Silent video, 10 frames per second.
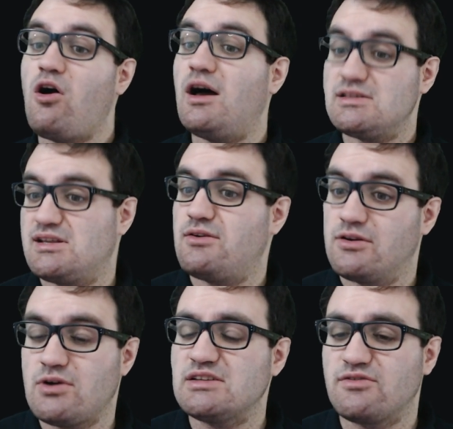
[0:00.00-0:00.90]
hostile and
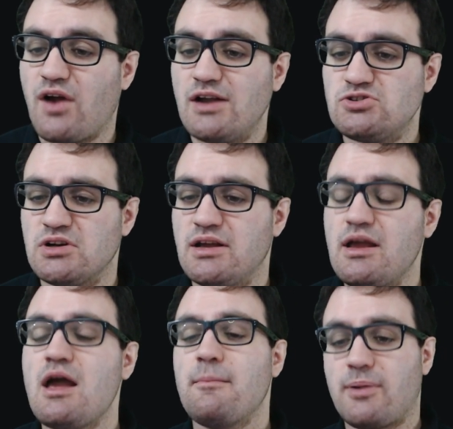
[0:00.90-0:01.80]
aggressive country,
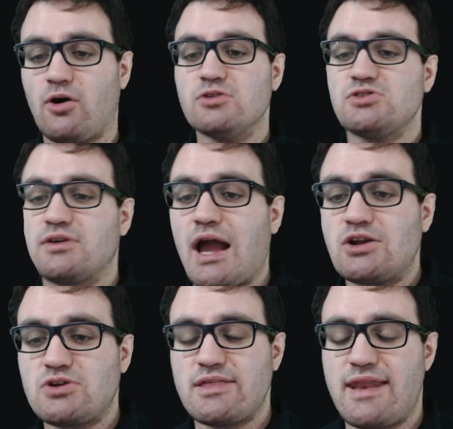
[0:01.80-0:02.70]
but also a
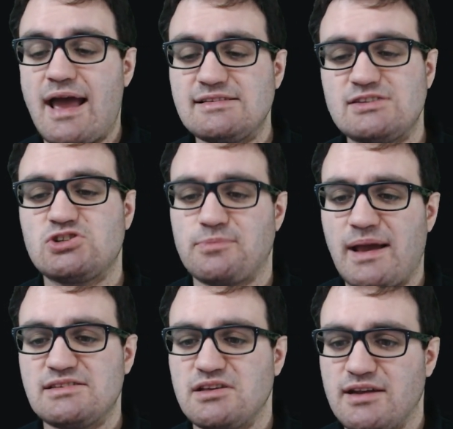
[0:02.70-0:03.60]
country that hasn't
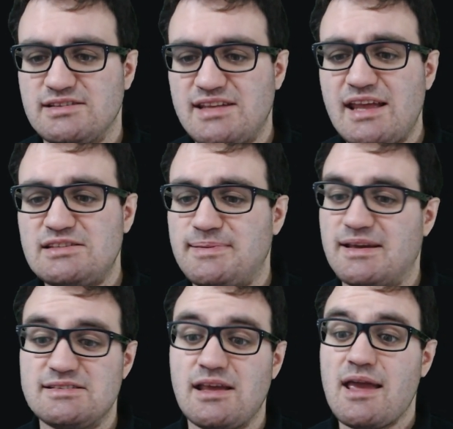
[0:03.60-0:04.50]
surpassed the United States,
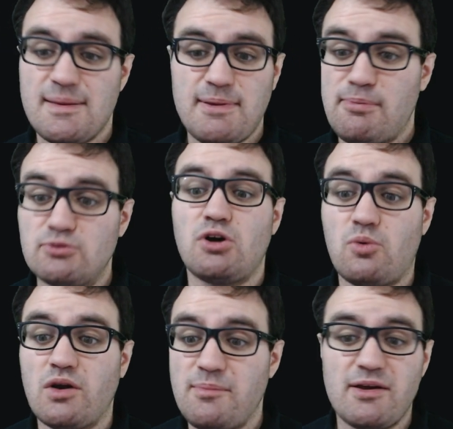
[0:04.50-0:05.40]
because people
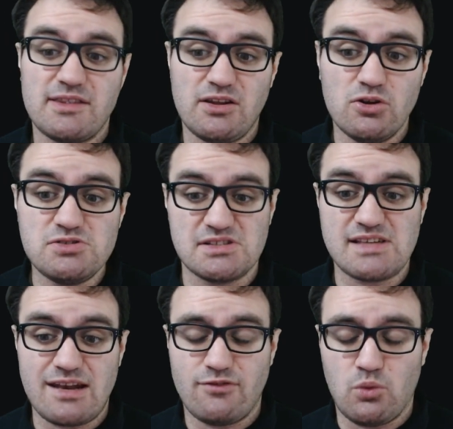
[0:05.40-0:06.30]
don't want to be on the losing
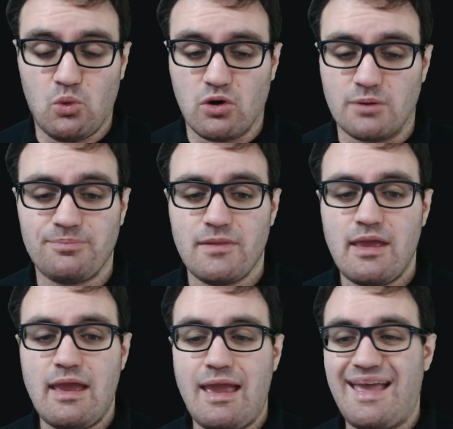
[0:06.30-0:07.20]
side of a war.
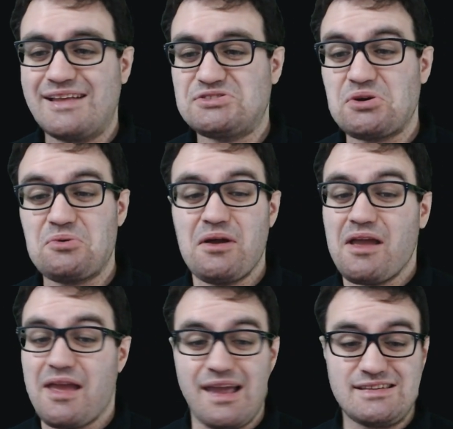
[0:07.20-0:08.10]
And so
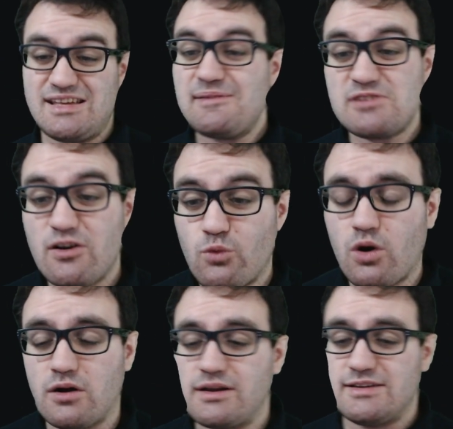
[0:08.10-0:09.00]
it seems to have
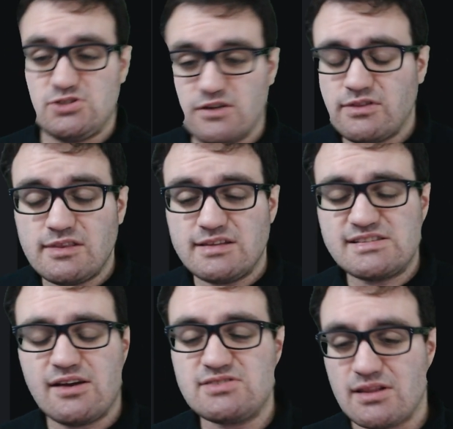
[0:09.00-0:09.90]
worked. It shifted the
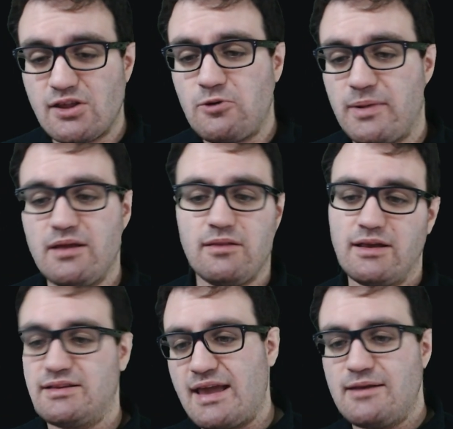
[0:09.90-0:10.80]
scales a little bit,
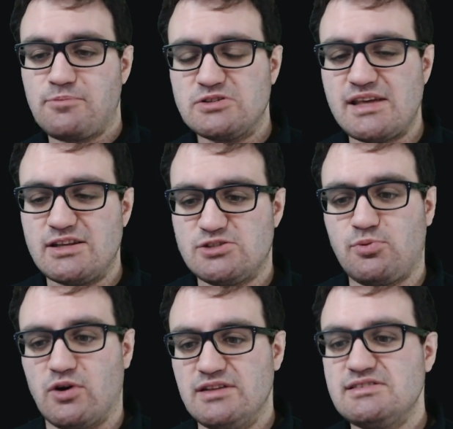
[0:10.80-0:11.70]
like 10 percentage
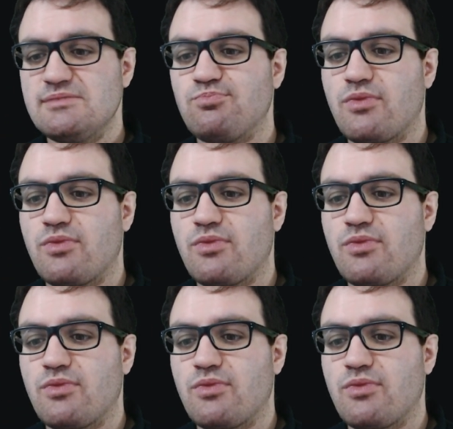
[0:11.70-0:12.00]
points.